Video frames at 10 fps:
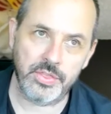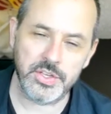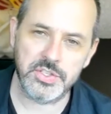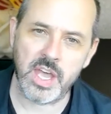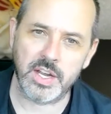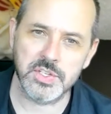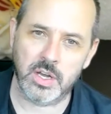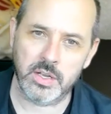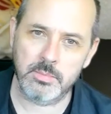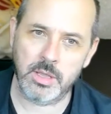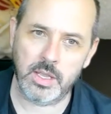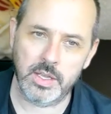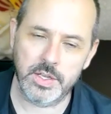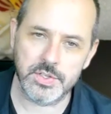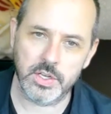
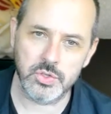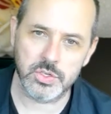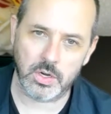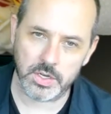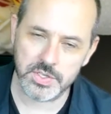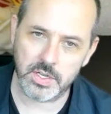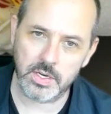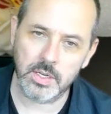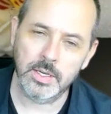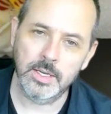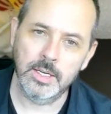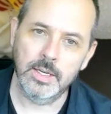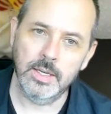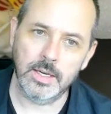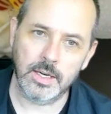taxonomy is exhausted,
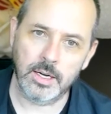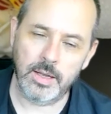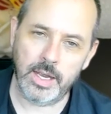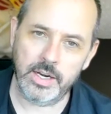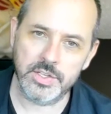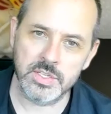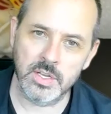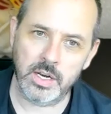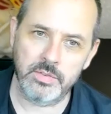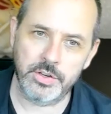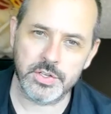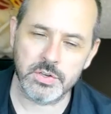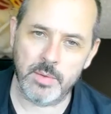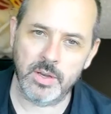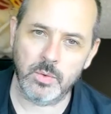and it's not even
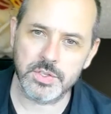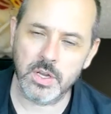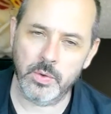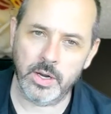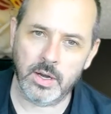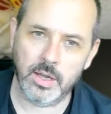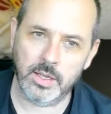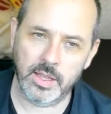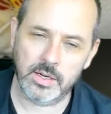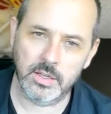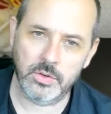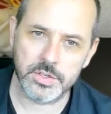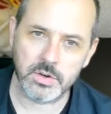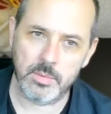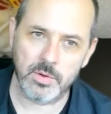describing what's going on, let
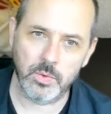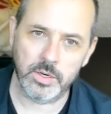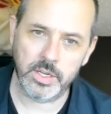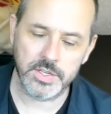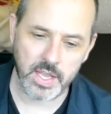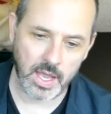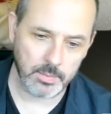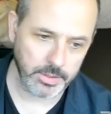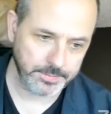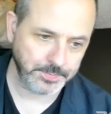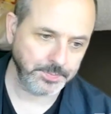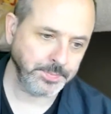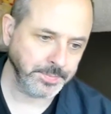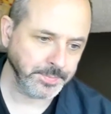alone describing what needs to happen.